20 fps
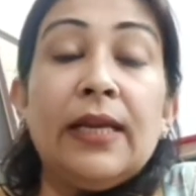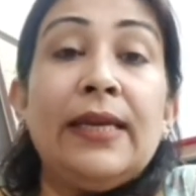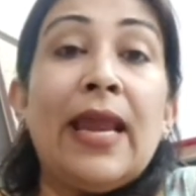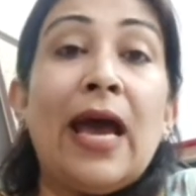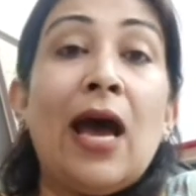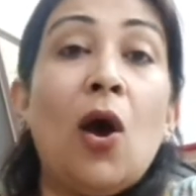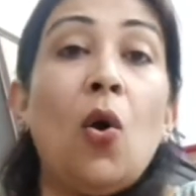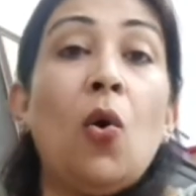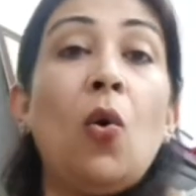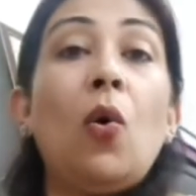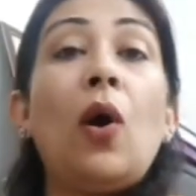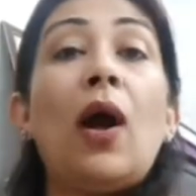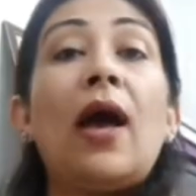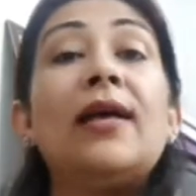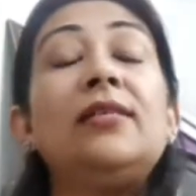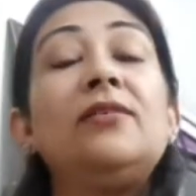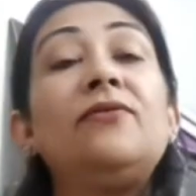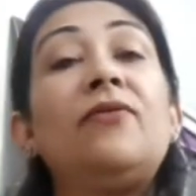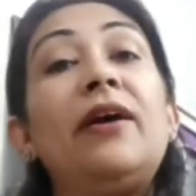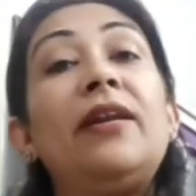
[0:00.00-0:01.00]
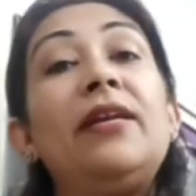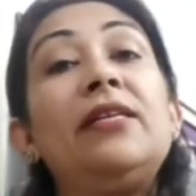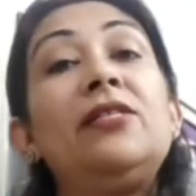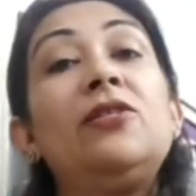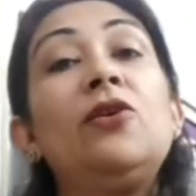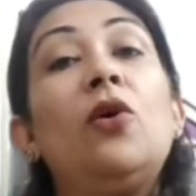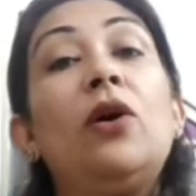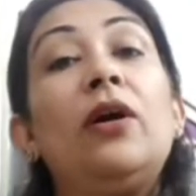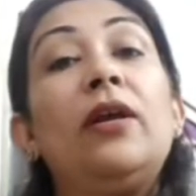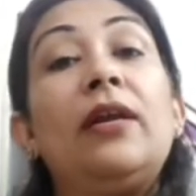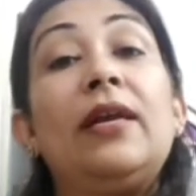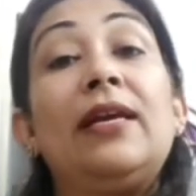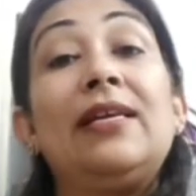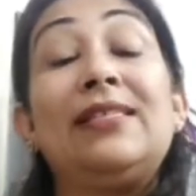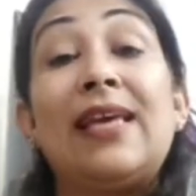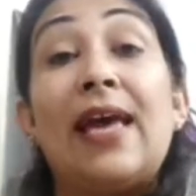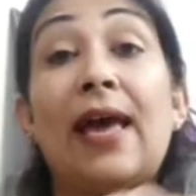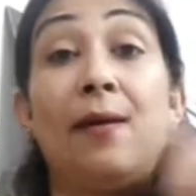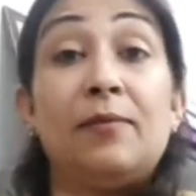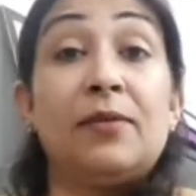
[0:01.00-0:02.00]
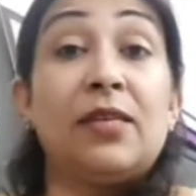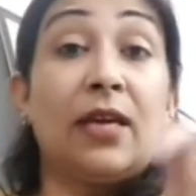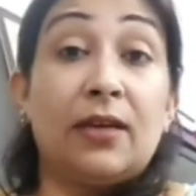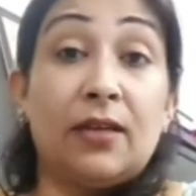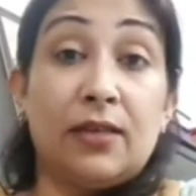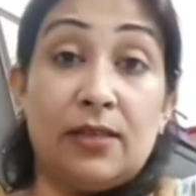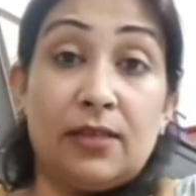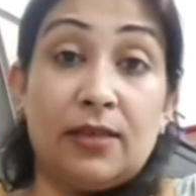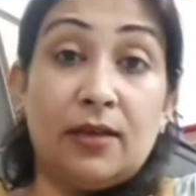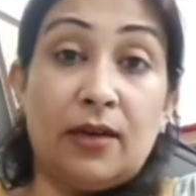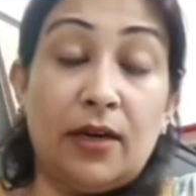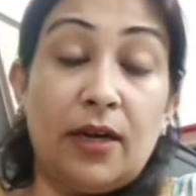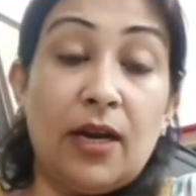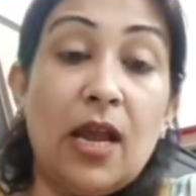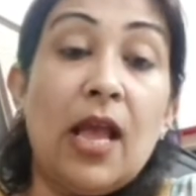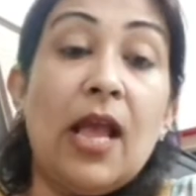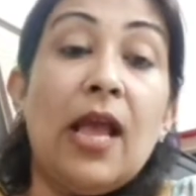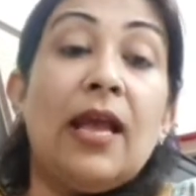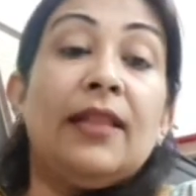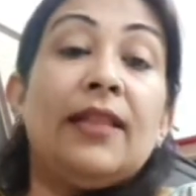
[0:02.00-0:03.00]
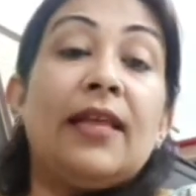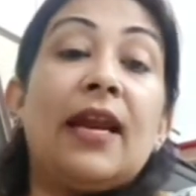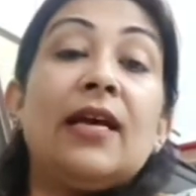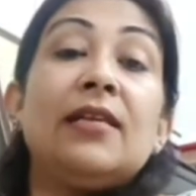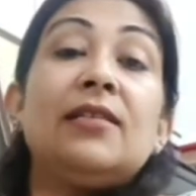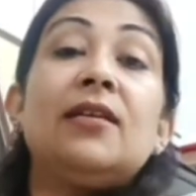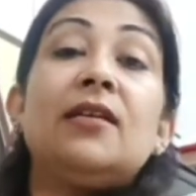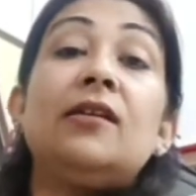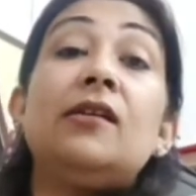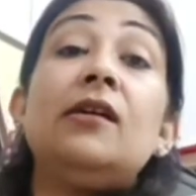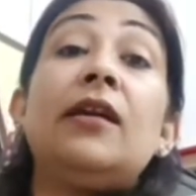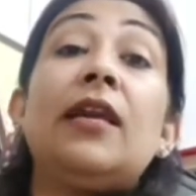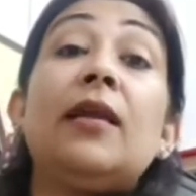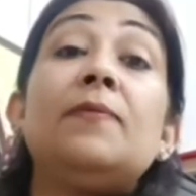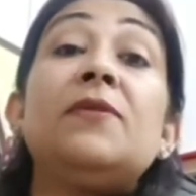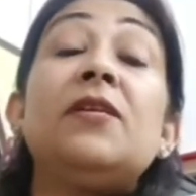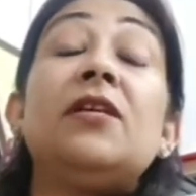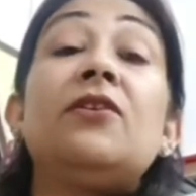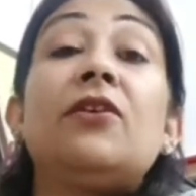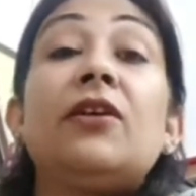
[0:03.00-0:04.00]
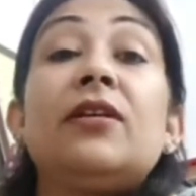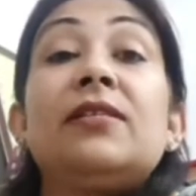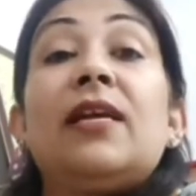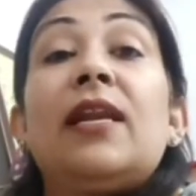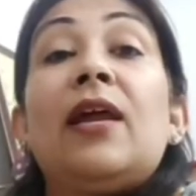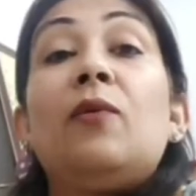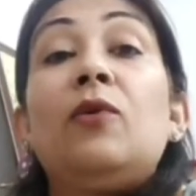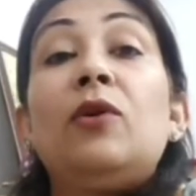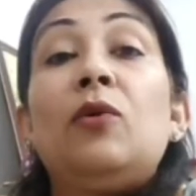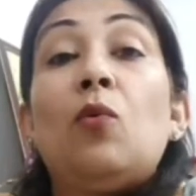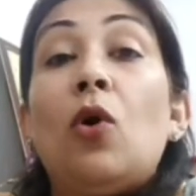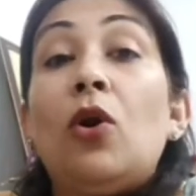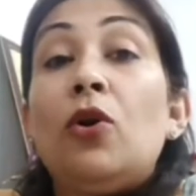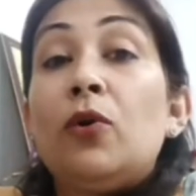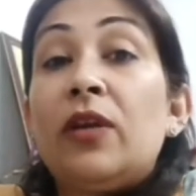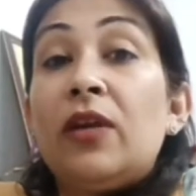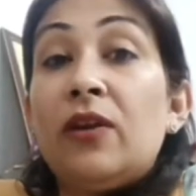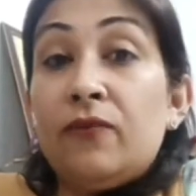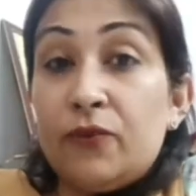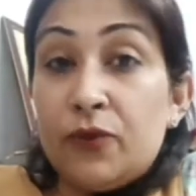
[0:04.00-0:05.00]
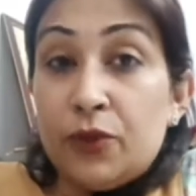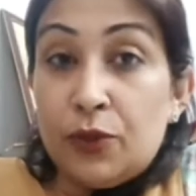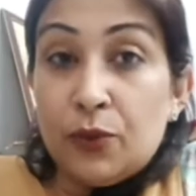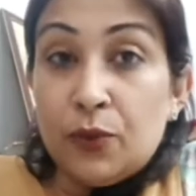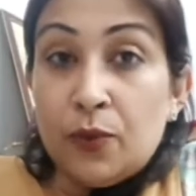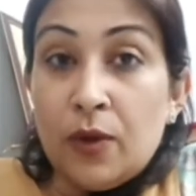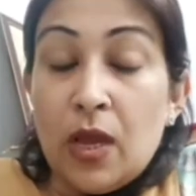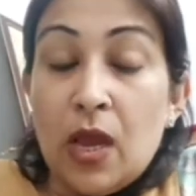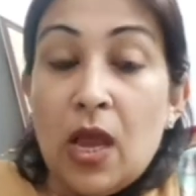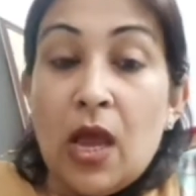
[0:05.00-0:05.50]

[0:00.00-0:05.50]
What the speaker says: Now, as far as your exams are concerned, there are certain tips and tricks that I would want to give to you.